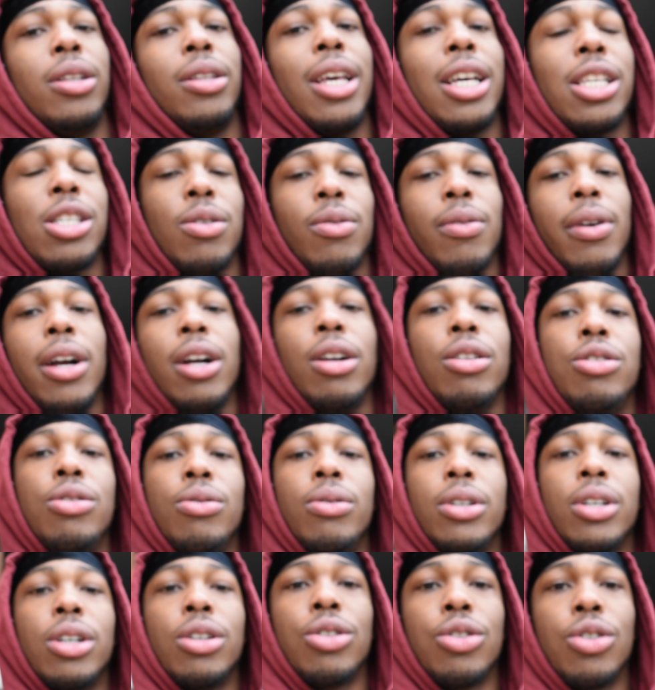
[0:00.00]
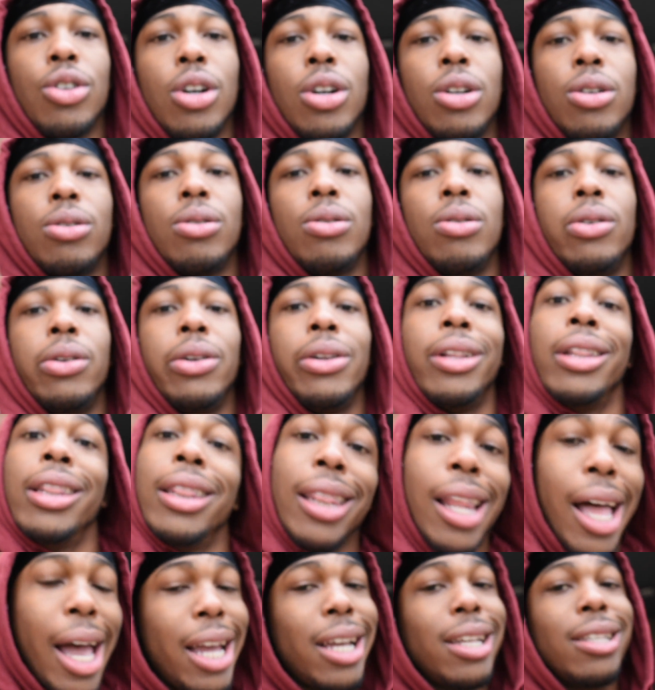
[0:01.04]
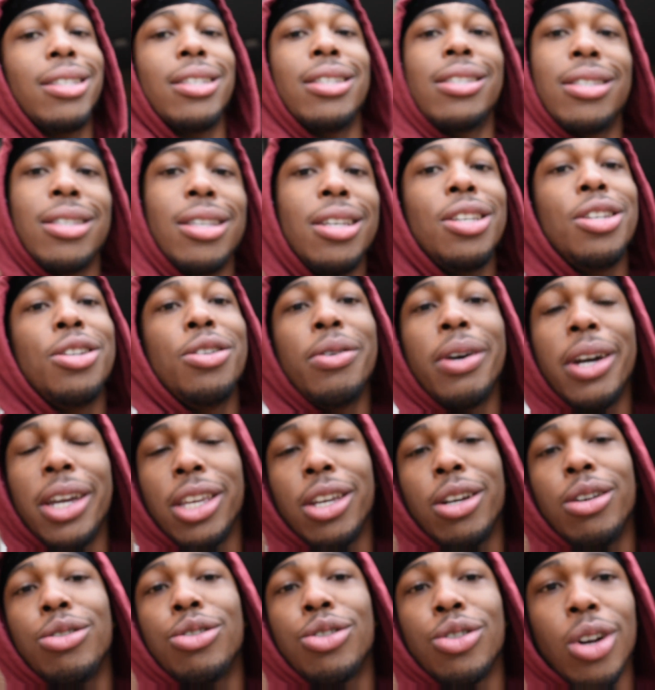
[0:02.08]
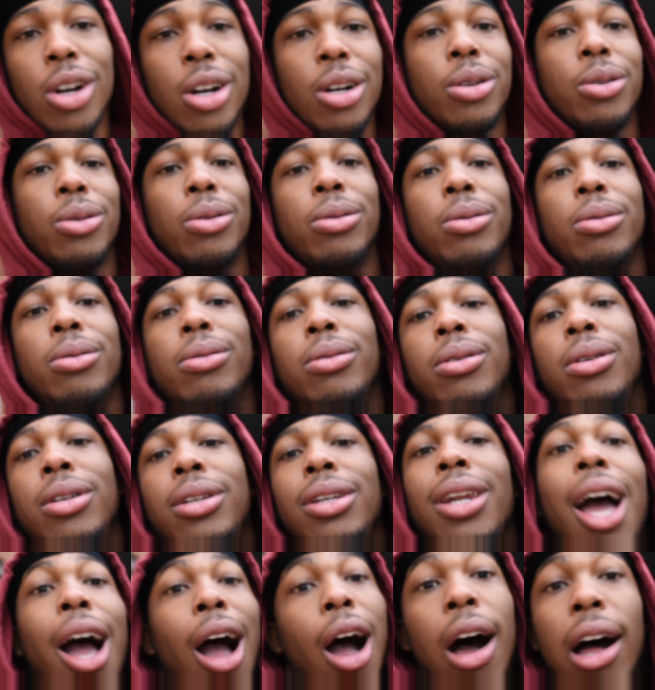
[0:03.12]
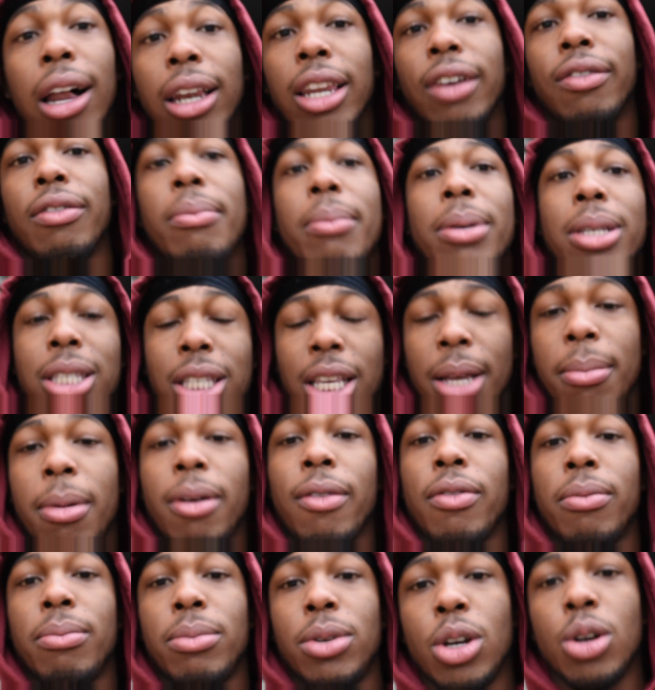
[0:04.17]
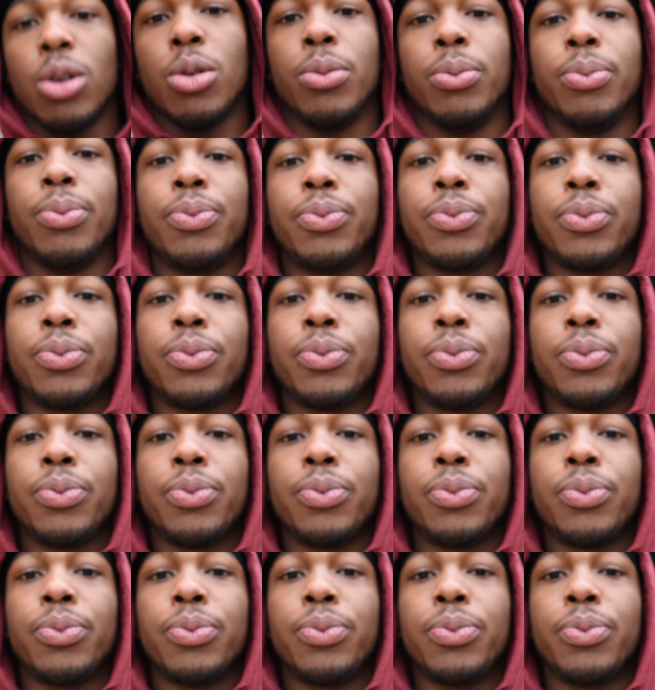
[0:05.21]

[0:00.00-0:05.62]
that's around you in your struggle like to see you in your struggle. Not all of them, but some of them do.